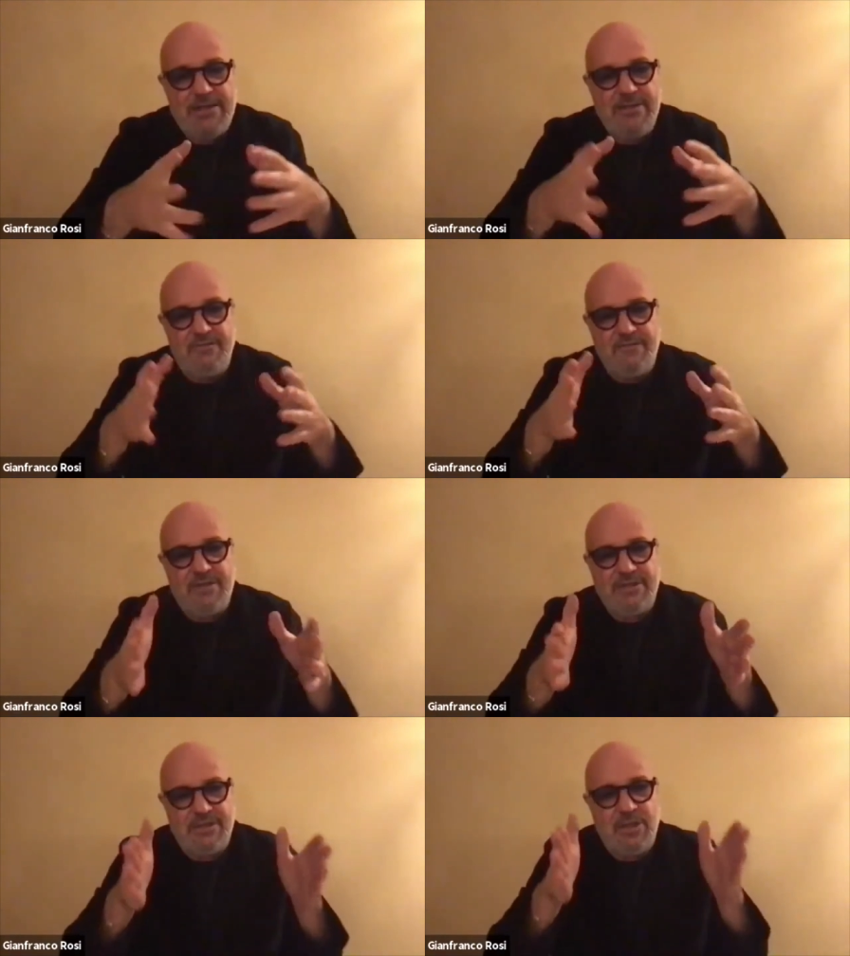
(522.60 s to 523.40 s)
and the fact
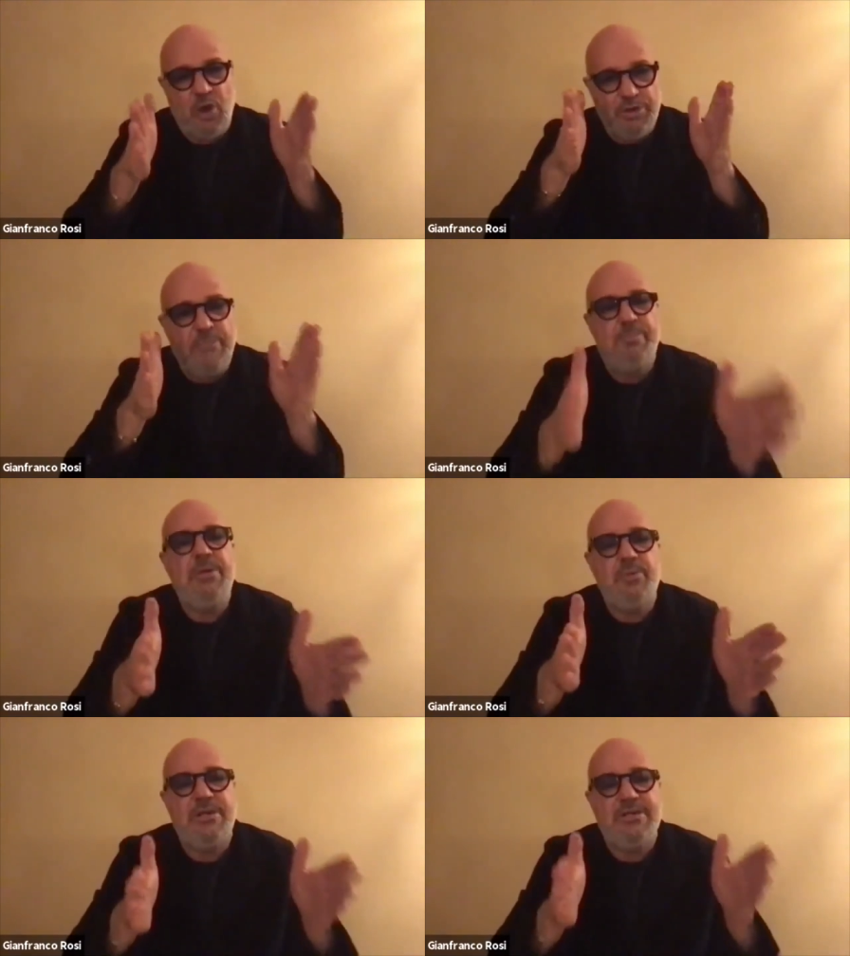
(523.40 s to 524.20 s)
that all the
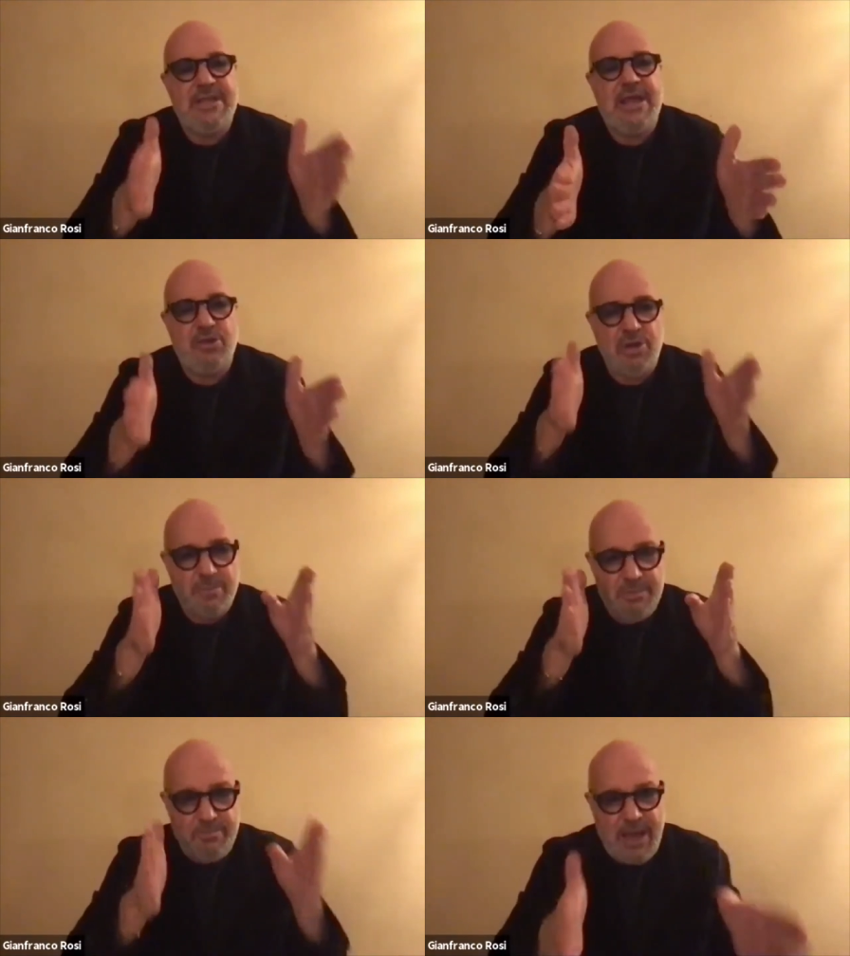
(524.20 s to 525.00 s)
people I say, I'm going to
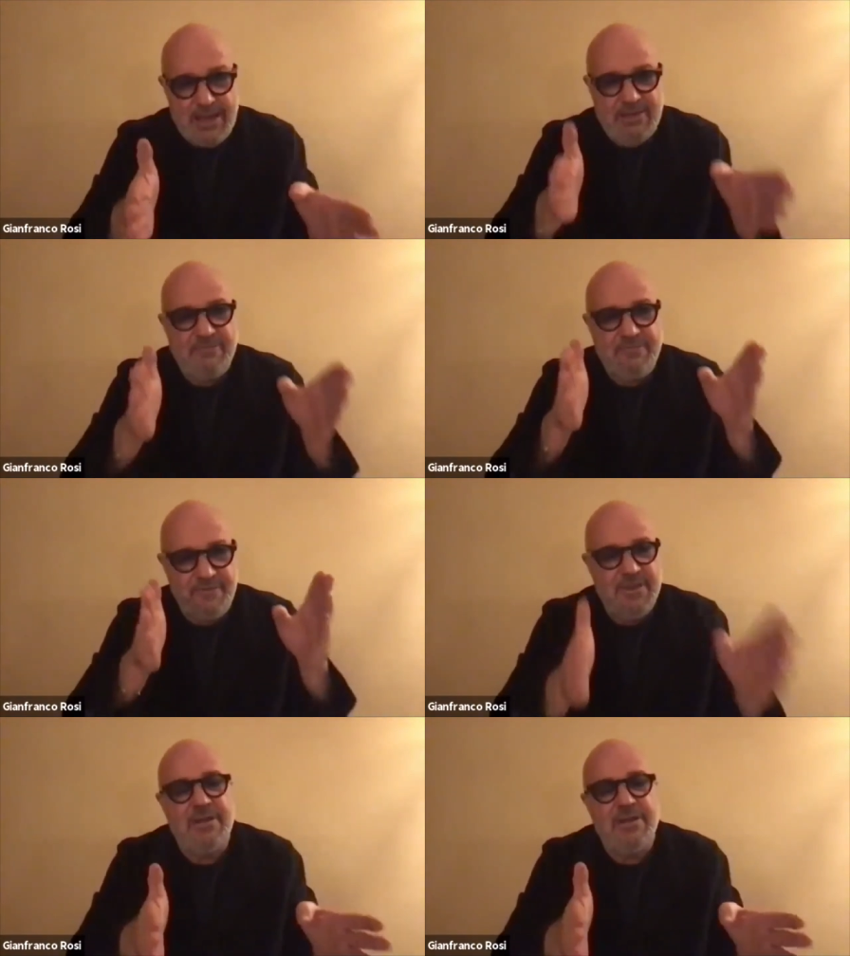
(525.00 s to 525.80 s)
be back and
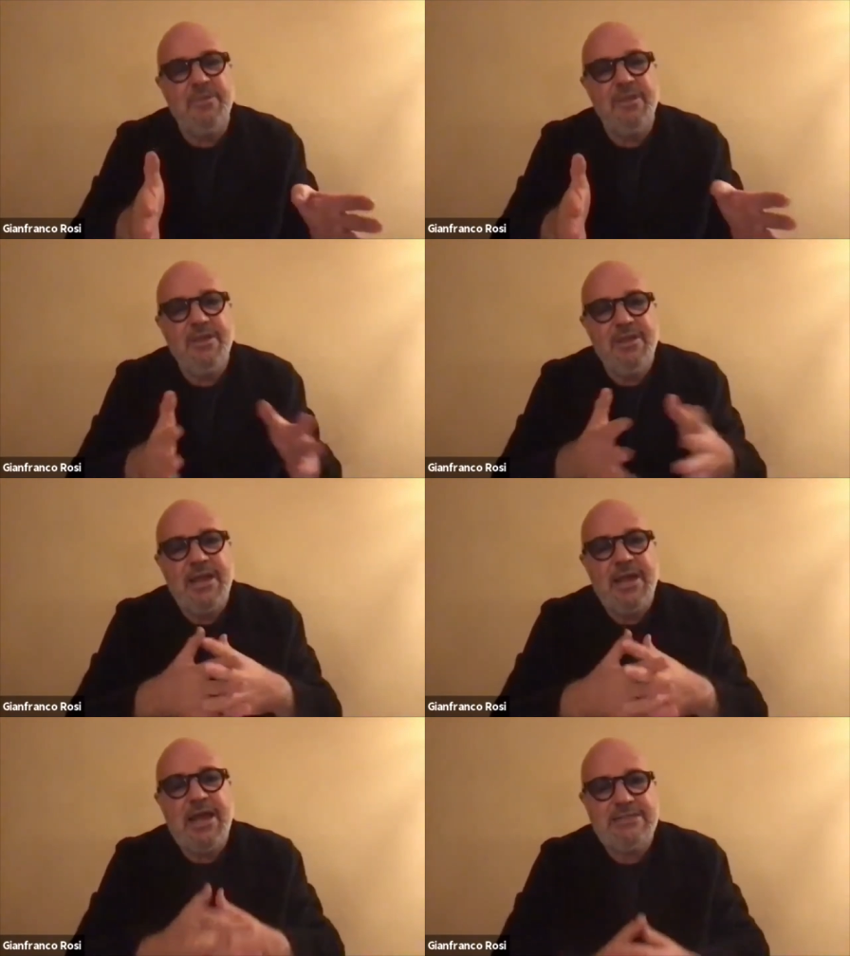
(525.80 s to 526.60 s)
film,
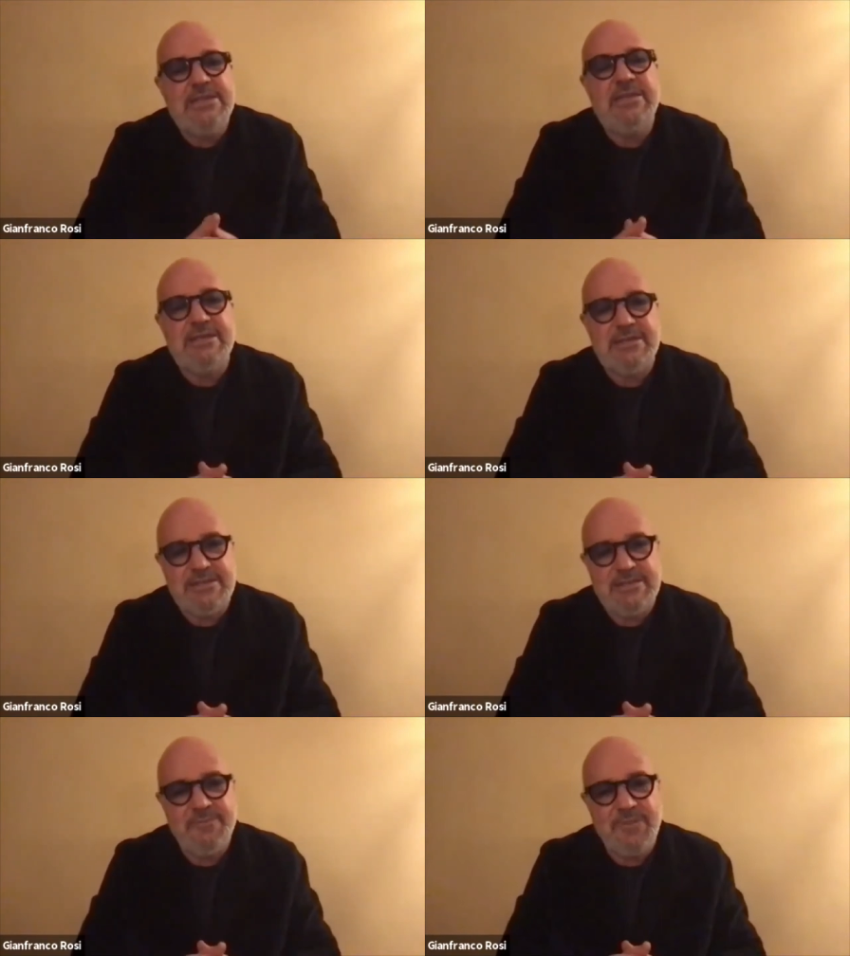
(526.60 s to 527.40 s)
I did it.
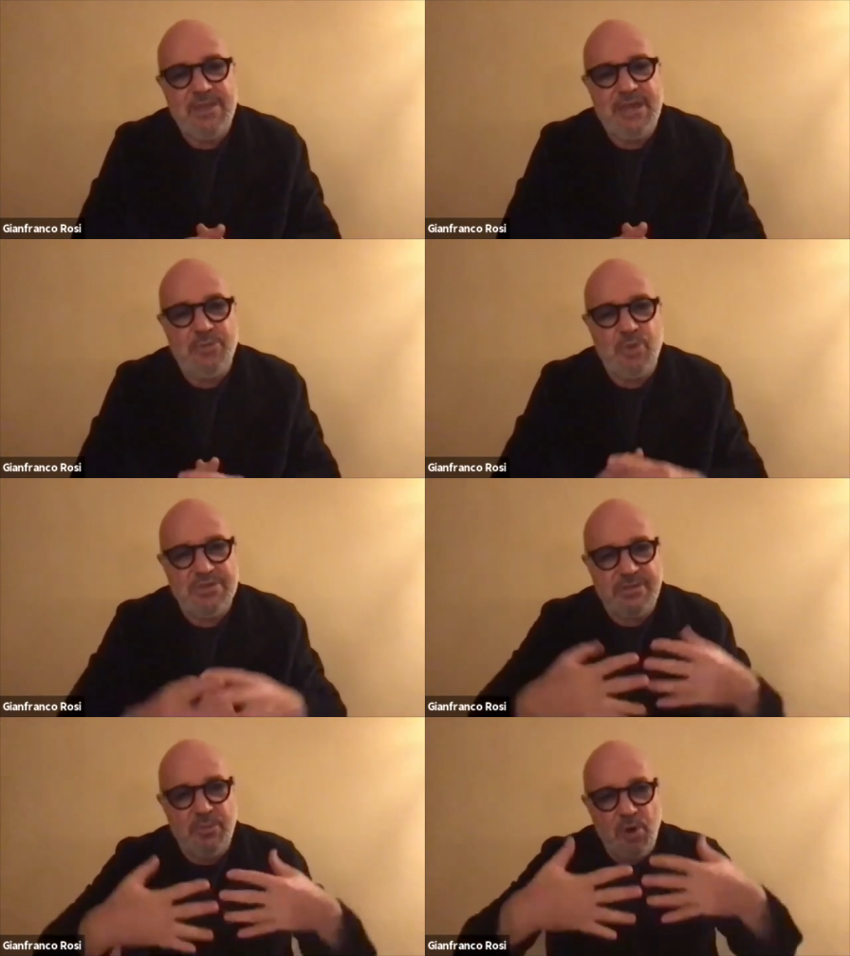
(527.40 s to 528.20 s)
And that was
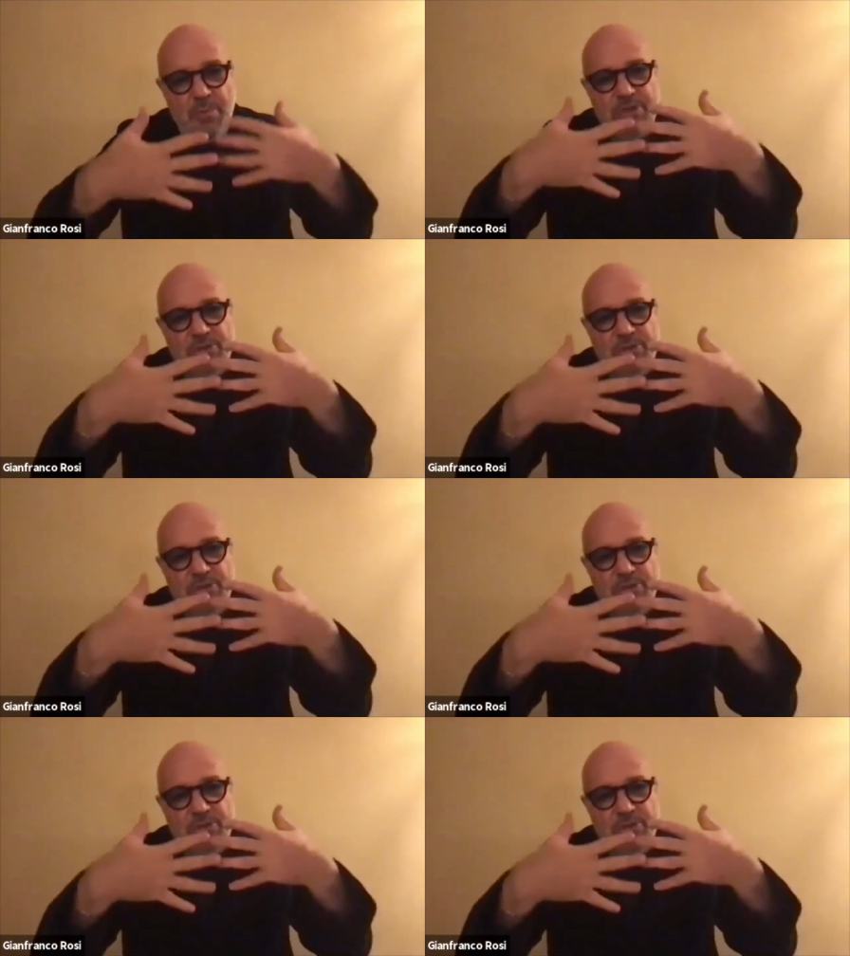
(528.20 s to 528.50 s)
the moment